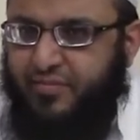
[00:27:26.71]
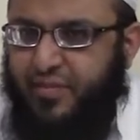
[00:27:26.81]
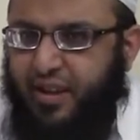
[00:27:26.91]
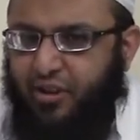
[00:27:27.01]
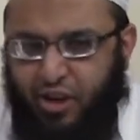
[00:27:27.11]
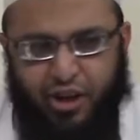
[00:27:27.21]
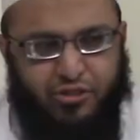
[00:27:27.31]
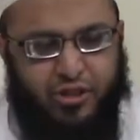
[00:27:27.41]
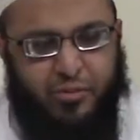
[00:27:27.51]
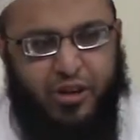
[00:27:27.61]
And
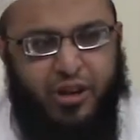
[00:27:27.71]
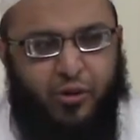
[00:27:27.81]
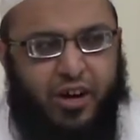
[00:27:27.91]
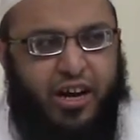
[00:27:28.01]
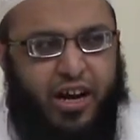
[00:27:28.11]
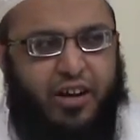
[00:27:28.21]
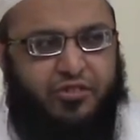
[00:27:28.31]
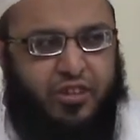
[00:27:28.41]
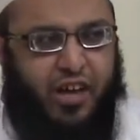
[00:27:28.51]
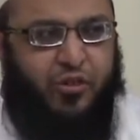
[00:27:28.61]
also, depending on what kind of
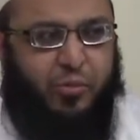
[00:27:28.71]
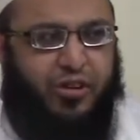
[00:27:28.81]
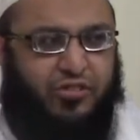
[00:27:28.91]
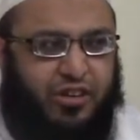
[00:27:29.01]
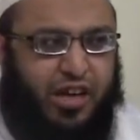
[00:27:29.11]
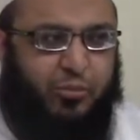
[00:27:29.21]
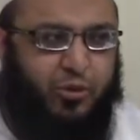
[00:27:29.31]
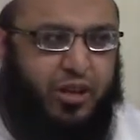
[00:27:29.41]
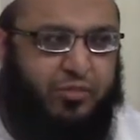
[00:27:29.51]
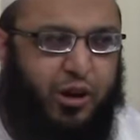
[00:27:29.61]
slave a person kept
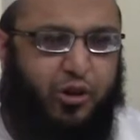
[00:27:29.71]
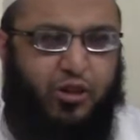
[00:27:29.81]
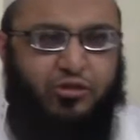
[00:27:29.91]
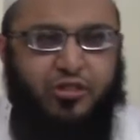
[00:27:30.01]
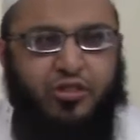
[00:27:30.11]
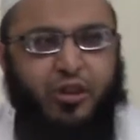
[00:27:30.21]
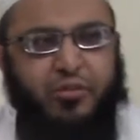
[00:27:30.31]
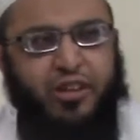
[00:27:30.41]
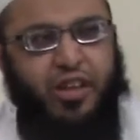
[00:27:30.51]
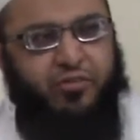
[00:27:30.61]
with him, that would also
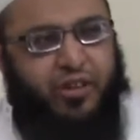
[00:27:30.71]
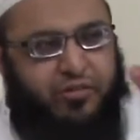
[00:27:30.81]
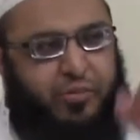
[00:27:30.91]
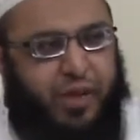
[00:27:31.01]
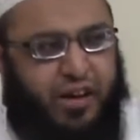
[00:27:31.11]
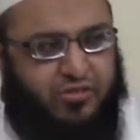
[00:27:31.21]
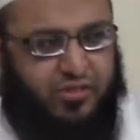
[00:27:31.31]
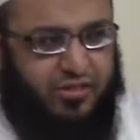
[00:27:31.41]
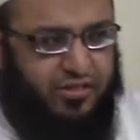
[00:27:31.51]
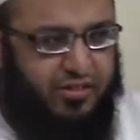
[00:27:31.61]
determine the level of the
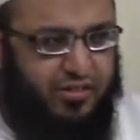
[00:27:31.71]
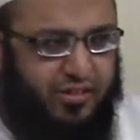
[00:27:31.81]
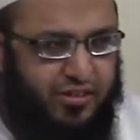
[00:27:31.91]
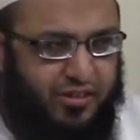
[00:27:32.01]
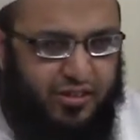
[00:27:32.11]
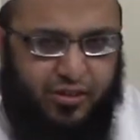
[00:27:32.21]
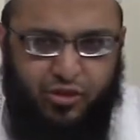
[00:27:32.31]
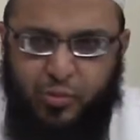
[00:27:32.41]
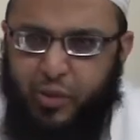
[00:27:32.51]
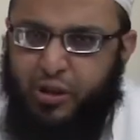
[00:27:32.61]
master.
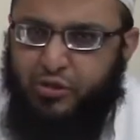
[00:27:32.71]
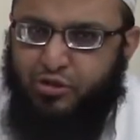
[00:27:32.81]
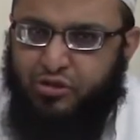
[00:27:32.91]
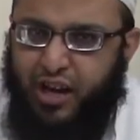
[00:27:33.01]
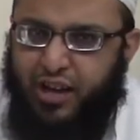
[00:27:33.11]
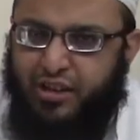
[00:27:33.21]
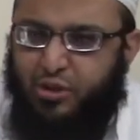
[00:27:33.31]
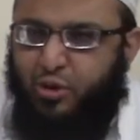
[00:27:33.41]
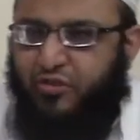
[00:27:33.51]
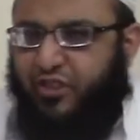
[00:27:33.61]
So people in society
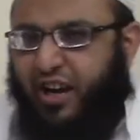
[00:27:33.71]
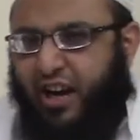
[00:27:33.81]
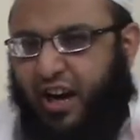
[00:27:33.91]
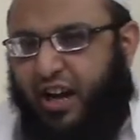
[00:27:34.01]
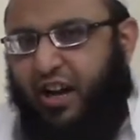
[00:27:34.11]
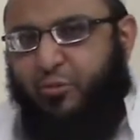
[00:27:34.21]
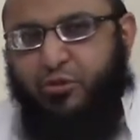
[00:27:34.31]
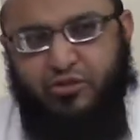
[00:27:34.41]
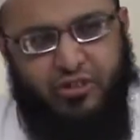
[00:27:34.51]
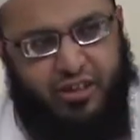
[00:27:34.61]
who are very high up
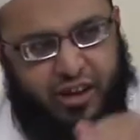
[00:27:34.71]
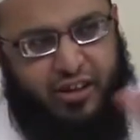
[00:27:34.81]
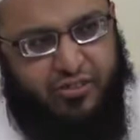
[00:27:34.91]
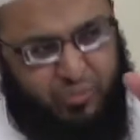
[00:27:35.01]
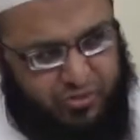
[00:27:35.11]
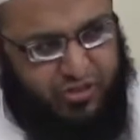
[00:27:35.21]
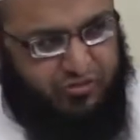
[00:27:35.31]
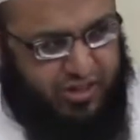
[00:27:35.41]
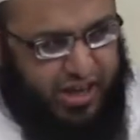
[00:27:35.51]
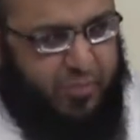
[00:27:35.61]
used to carry a
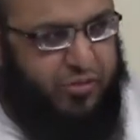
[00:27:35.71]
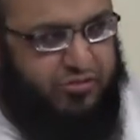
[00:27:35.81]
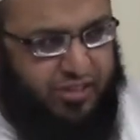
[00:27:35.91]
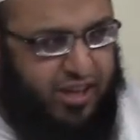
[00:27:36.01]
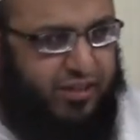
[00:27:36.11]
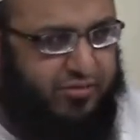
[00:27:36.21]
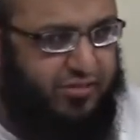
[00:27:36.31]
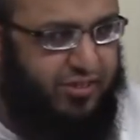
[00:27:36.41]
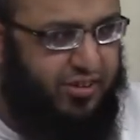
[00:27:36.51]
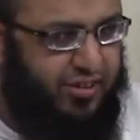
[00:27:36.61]
specific type of
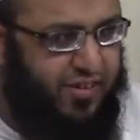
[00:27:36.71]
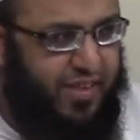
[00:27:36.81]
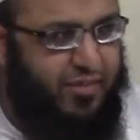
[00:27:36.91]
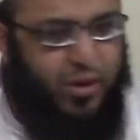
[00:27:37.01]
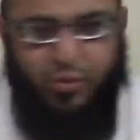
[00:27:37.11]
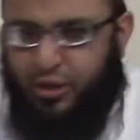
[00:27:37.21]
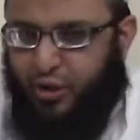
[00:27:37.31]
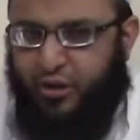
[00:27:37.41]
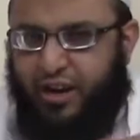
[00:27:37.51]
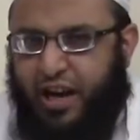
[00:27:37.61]
slave. People
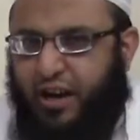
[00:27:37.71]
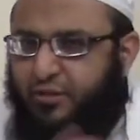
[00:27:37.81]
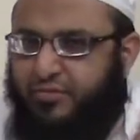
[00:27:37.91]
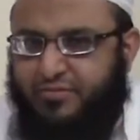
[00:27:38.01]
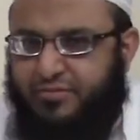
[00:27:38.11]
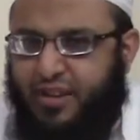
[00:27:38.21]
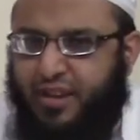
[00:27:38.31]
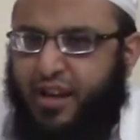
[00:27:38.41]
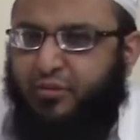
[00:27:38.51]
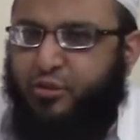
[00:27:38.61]
lower down, they
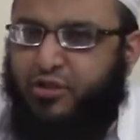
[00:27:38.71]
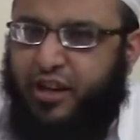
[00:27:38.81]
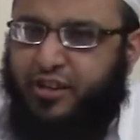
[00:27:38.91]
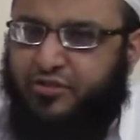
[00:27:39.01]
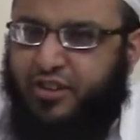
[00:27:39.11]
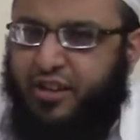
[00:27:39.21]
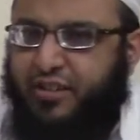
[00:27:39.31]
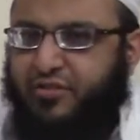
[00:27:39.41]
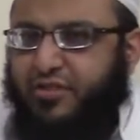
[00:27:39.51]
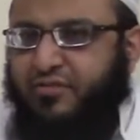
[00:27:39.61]
didn't have those kind of
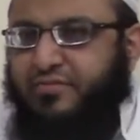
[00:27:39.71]
slaves.